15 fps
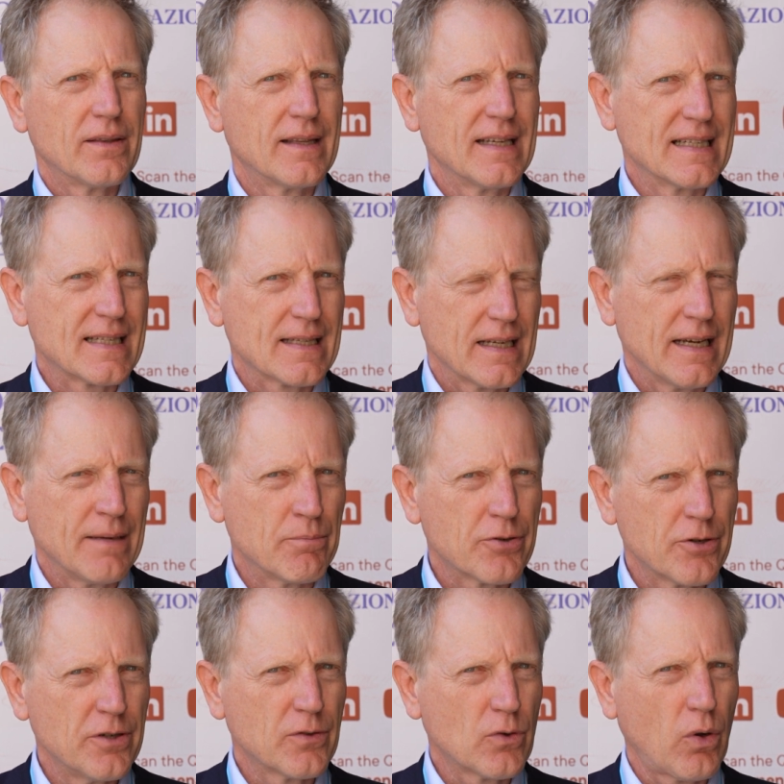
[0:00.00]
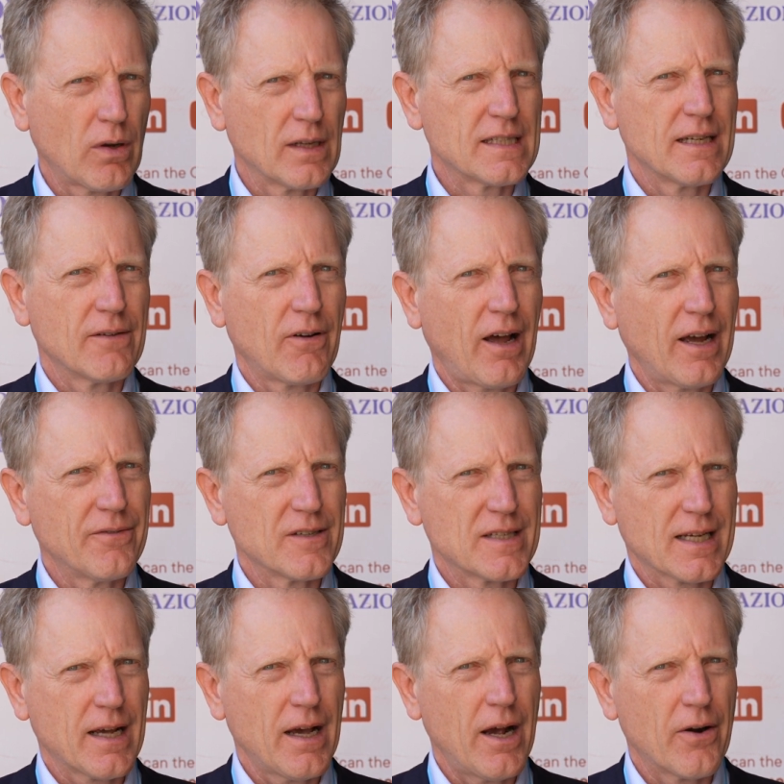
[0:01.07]
this improved quality of life is
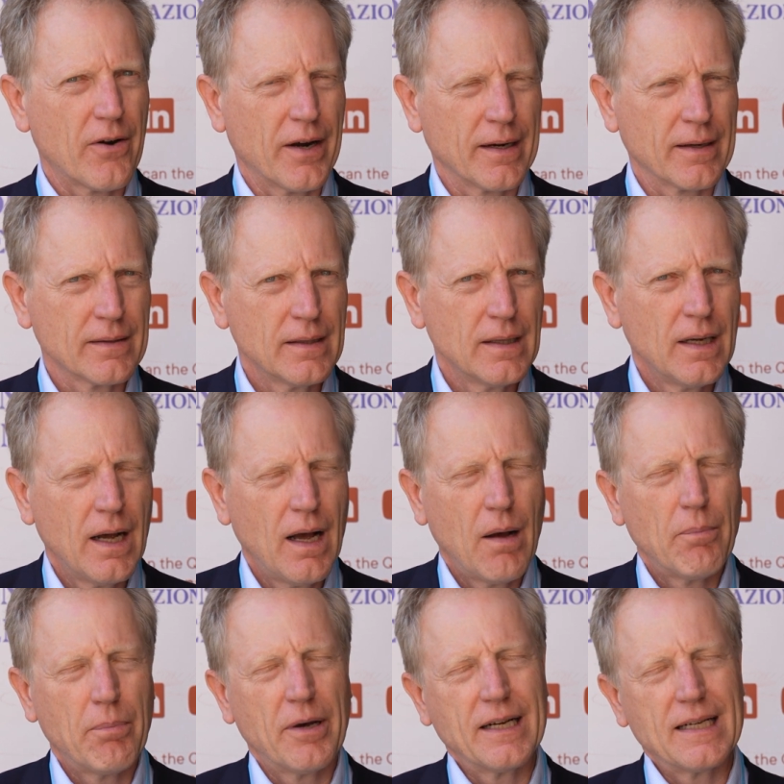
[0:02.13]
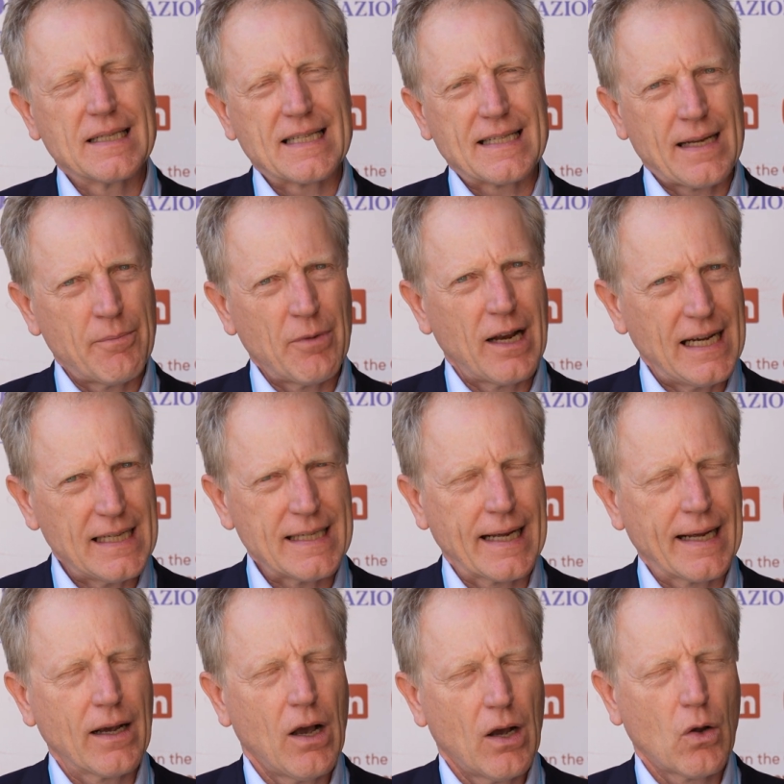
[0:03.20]
occurring, but it's
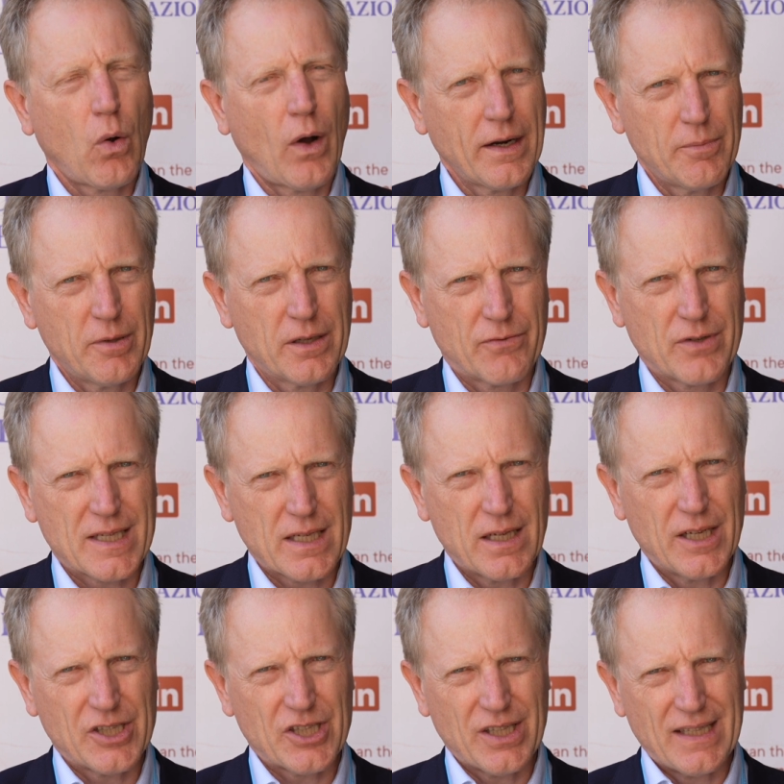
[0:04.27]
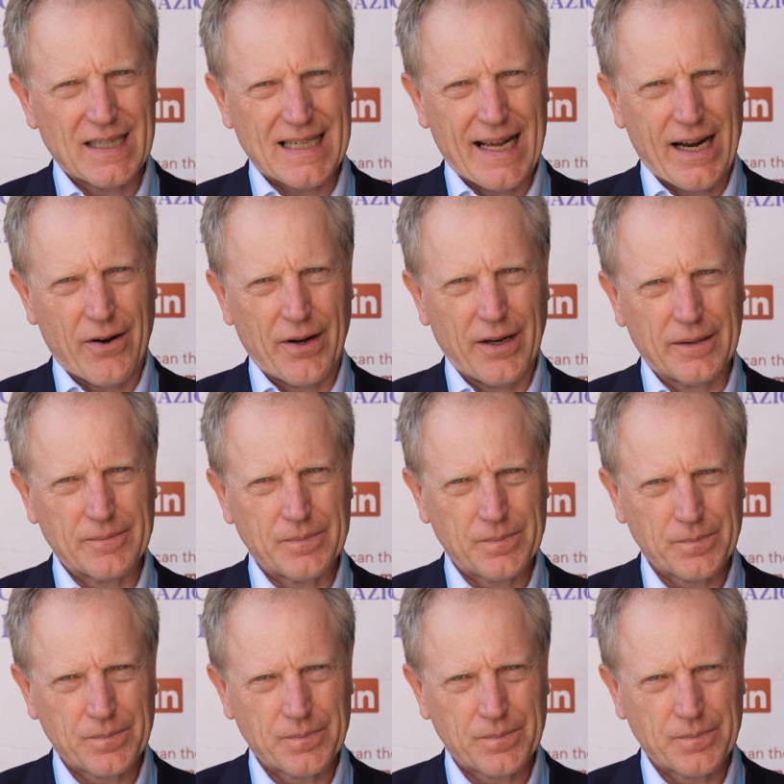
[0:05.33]
stimulating quite a bit of research in this area.